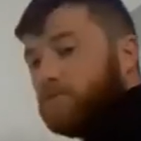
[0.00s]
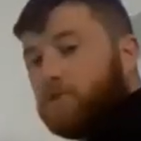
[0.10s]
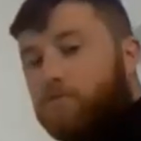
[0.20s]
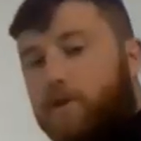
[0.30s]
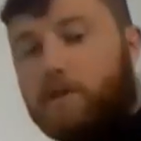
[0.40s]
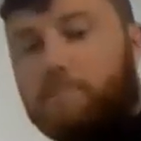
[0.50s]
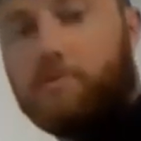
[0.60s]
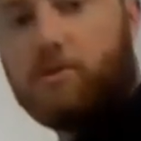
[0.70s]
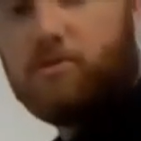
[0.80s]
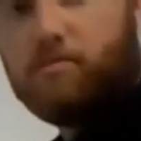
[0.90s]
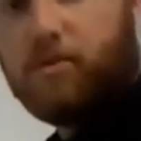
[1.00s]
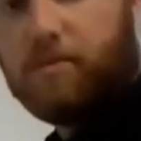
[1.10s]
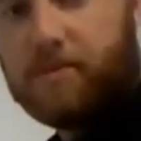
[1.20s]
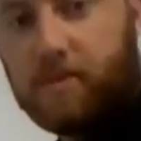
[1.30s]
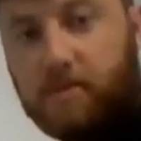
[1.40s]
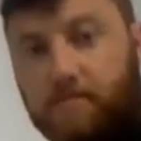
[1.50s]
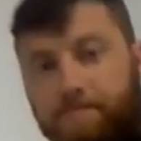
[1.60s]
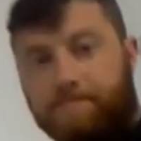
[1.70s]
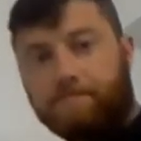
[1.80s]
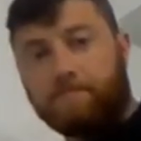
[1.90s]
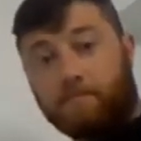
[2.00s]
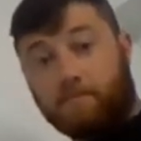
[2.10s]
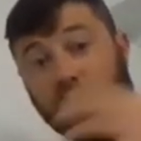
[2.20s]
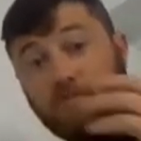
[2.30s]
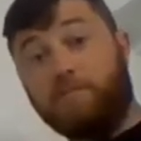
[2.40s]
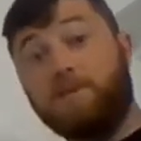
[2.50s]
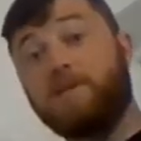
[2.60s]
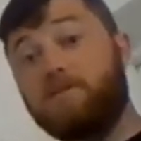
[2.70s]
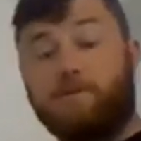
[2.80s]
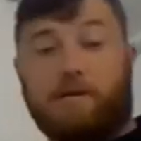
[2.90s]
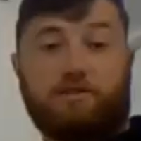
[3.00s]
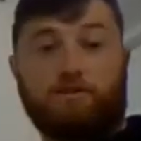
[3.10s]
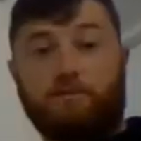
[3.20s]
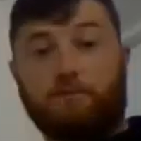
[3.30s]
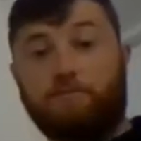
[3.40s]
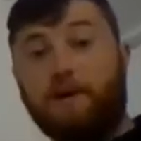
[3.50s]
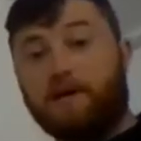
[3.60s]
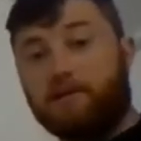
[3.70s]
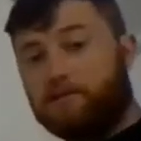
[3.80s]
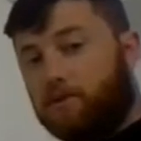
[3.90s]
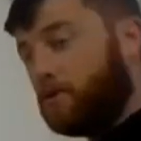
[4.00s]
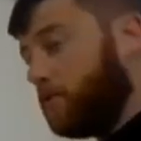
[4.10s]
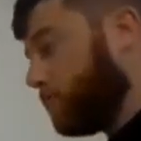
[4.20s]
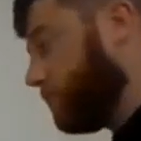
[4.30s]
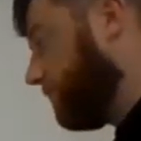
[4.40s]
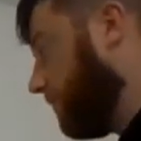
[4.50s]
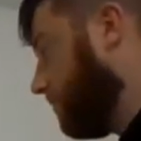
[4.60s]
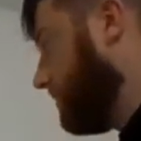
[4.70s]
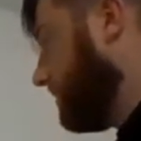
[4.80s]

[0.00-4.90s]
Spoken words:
create emergent properties from the interaction of those parts. So following that